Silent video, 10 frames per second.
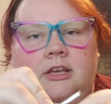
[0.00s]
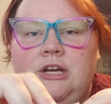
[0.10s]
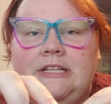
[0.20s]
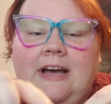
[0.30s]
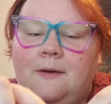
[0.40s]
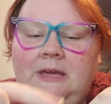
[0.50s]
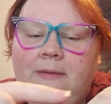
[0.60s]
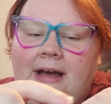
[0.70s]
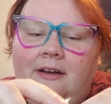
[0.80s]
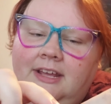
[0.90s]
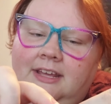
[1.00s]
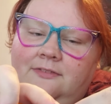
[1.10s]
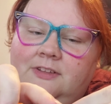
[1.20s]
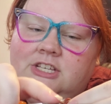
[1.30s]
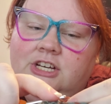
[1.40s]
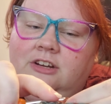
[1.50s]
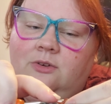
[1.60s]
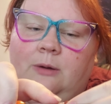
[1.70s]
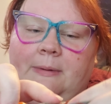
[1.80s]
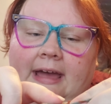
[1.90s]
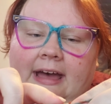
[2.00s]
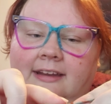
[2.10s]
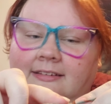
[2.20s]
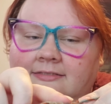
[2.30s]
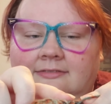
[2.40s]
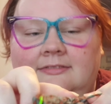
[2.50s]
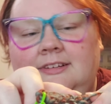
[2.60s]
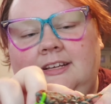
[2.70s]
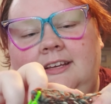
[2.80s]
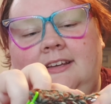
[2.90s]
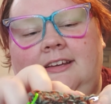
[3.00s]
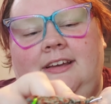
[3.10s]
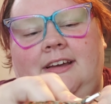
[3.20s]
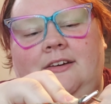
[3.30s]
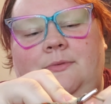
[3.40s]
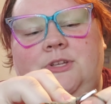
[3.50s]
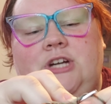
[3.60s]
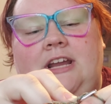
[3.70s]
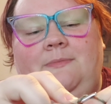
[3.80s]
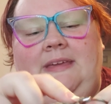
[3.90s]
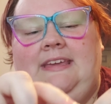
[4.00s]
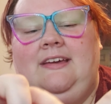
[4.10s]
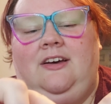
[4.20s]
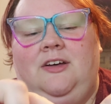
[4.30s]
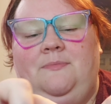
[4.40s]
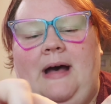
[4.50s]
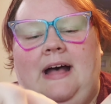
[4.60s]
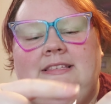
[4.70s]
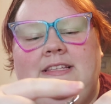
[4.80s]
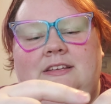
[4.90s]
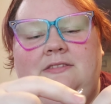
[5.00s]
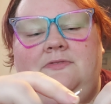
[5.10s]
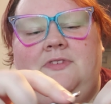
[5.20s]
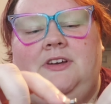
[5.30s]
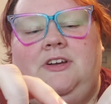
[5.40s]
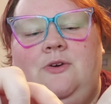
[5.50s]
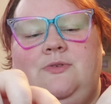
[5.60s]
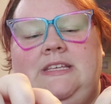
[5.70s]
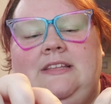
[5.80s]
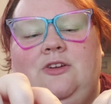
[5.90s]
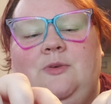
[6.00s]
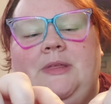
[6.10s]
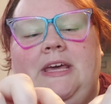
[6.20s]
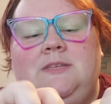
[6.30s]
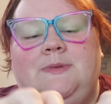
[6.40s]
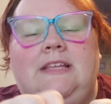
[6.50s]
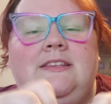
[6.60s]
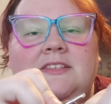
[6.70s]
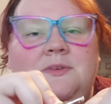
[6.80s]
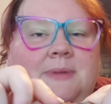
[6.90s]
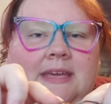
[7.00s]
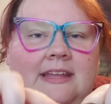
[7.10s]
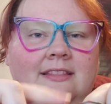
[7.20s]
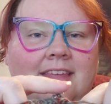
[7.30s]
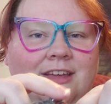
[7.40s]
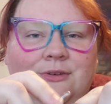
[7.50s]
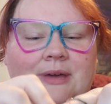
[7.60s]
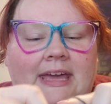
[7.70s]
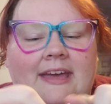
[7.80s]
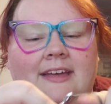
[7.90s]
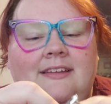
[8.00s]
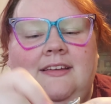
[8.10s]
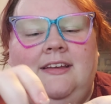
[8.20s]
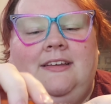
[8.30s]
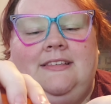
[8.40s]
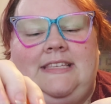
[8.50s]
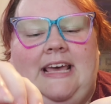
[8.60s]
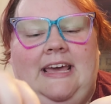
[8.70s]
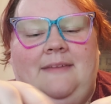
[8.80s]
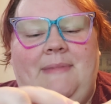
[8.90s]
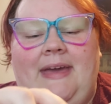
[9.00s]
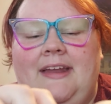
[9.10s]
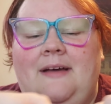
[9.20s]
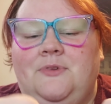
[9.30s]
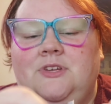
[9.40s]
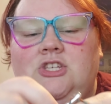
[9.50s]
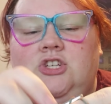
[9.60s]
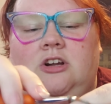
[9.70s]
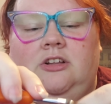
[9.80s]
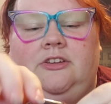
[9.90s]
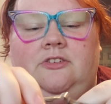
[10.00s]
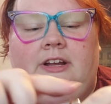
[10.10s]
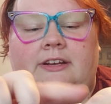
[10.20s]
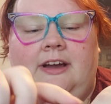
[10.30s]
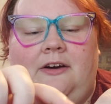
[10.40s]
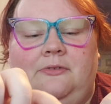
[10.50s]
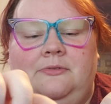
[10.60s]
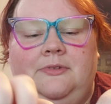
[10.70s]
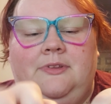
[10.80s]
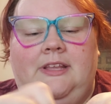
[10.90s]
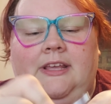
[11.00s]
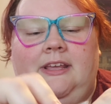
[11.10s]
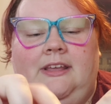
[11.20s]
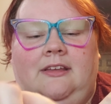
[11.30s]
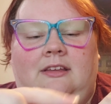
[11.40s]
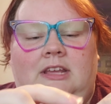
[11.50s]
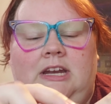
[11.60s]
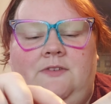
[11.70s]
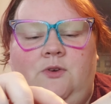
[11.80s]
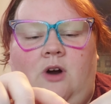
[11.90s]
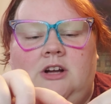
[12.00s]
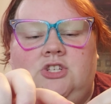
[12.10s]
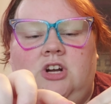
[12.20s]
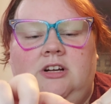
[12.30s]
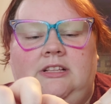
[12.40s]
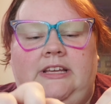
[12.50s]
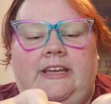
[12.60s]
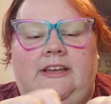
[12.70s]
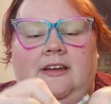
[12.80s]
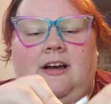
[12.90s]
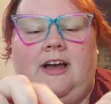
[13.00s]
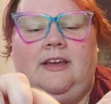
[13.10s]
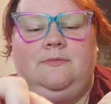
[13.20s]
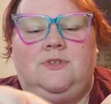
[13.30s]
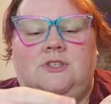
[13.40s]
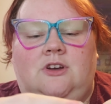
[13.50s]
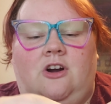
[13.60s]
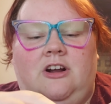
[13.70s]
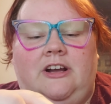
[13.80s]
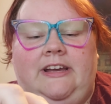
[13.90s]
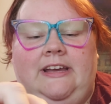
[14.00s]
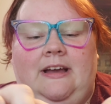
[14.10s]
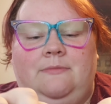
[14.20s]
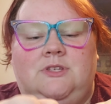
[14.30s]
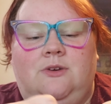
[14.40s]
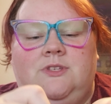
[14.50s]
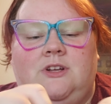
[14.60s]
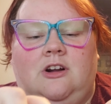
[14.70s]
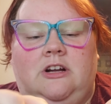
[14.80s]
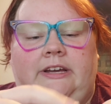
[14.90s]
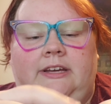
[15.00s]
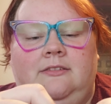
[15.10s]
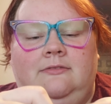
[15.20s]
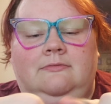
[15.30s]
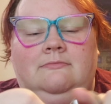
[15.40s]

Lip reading: You could tell me about it if it's good or bad. We try to be a positive, cozy little place, but that doesn't mean that you can't say, man, I'm really struggling right now. And if you are struggling, I am sorry. I'm so sorry.